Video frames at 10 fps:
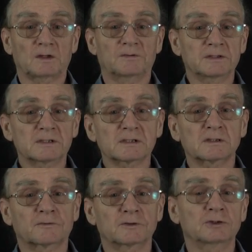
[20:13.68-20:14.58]
This is
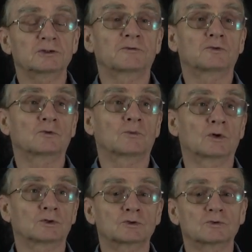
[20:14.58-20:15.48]
sufficient if you
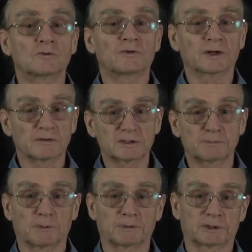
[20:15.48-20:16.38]
want to do variance
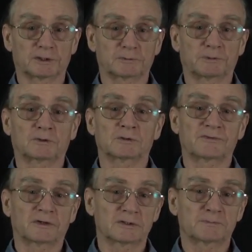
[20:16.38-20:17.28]
propagation,
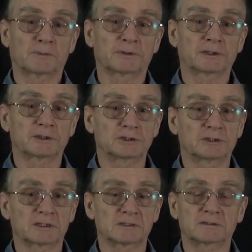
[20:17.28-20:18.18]
because variance propagation
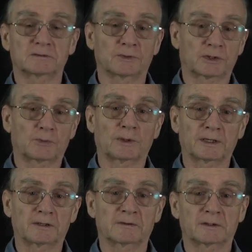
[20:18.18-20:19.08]
doesn't
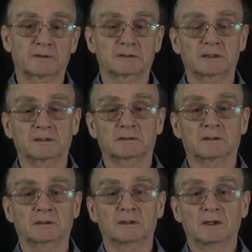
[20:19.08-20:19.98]
require that the data
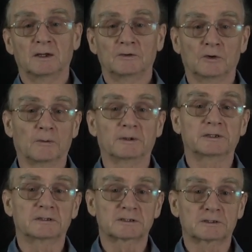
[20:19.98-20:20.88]
are
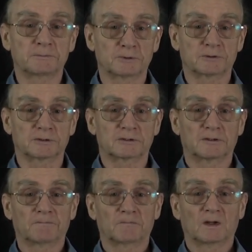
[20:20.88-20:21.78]
normally distributed.
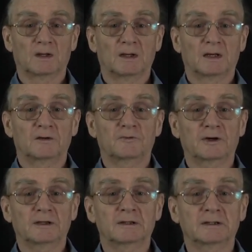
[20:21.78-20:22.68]
And
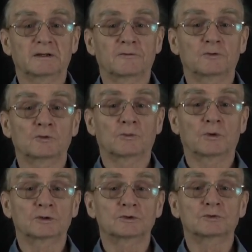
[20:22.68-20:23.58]
finally, if you
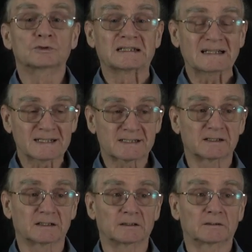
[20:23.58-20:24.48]
want to do
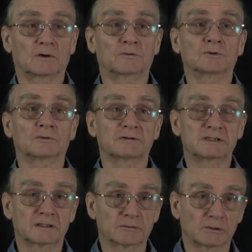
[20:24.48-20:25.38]
testing of your
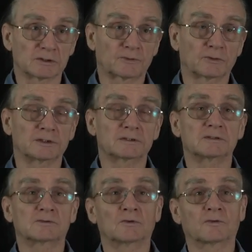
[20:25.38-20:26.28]
residuals, for
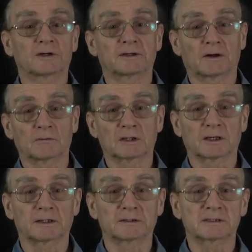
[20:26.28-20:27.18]
instance, to find
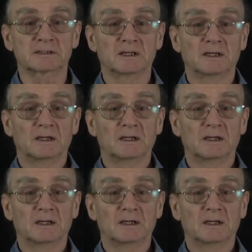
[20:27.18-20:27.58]
outliers,